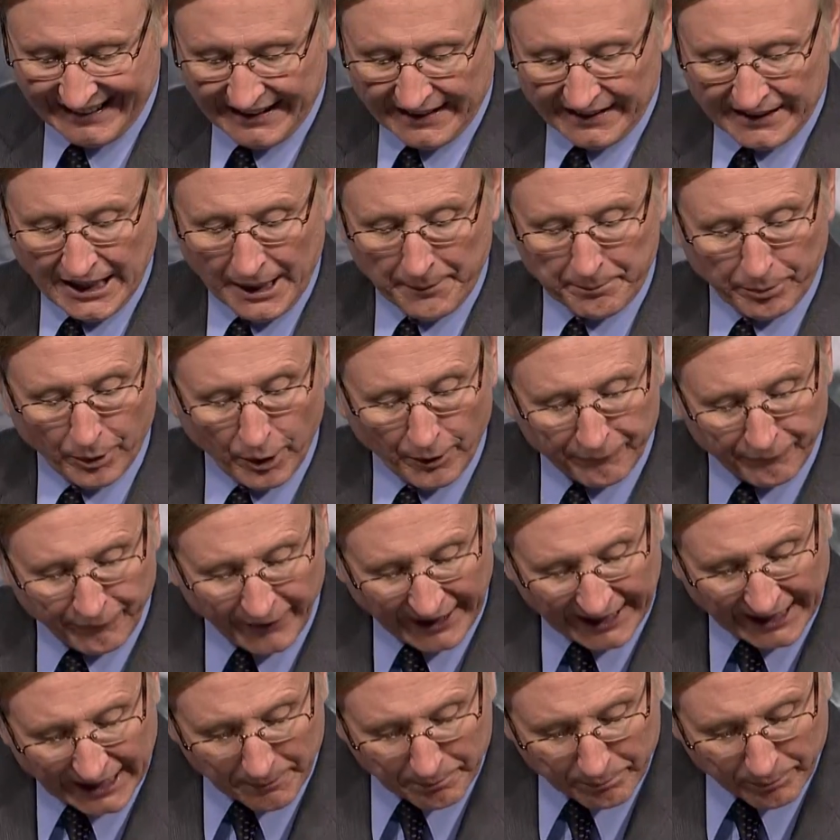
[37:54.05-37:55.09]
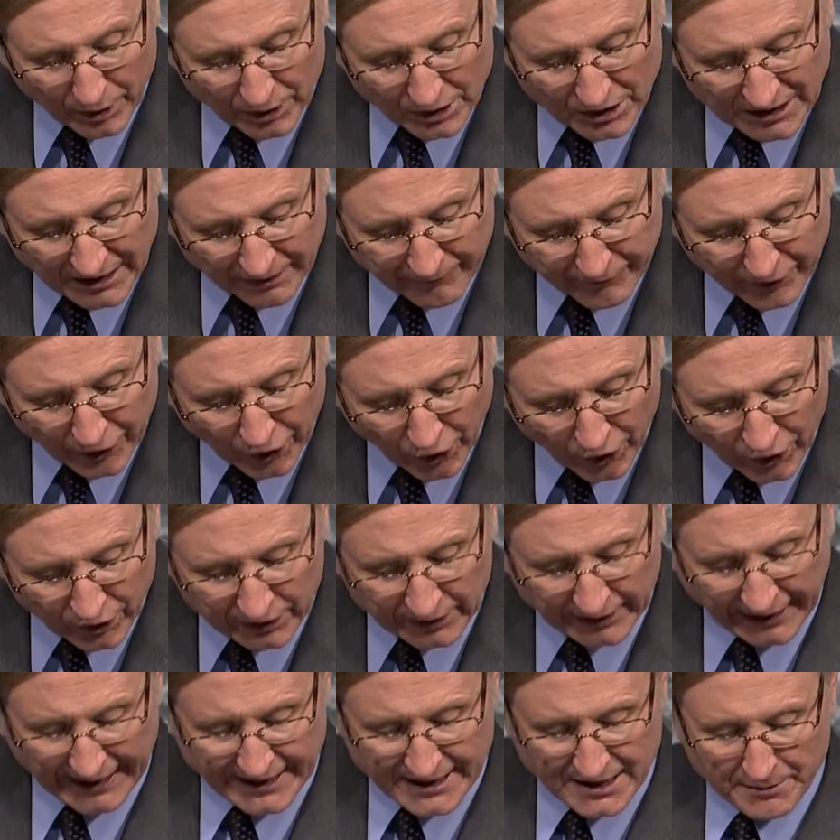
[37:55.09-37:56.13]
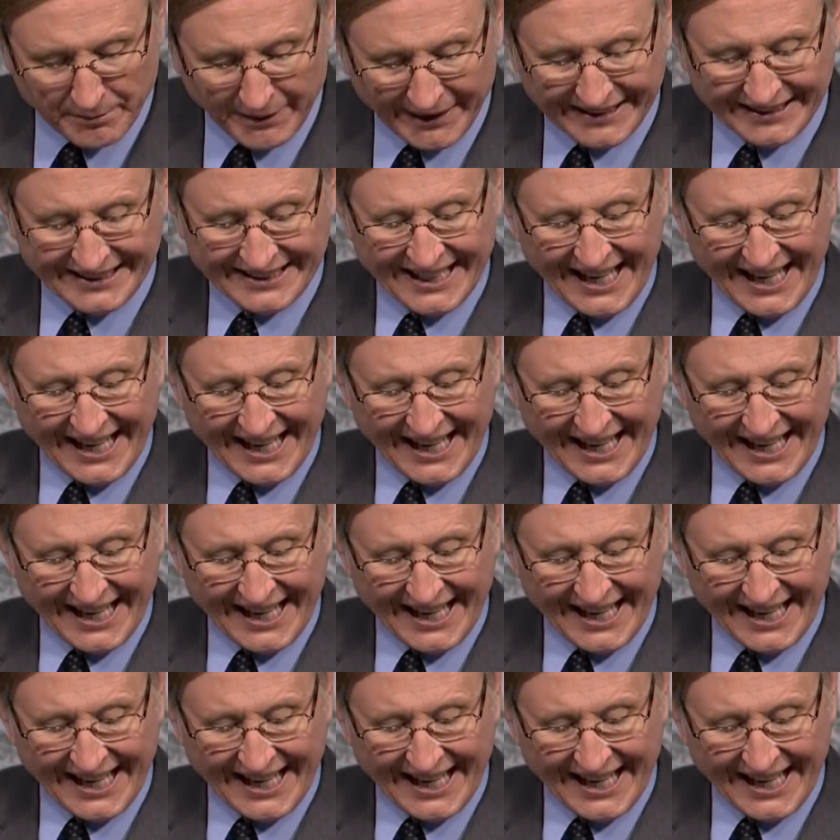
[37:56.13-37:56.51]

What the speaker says: The prophetic books of the Old Testament,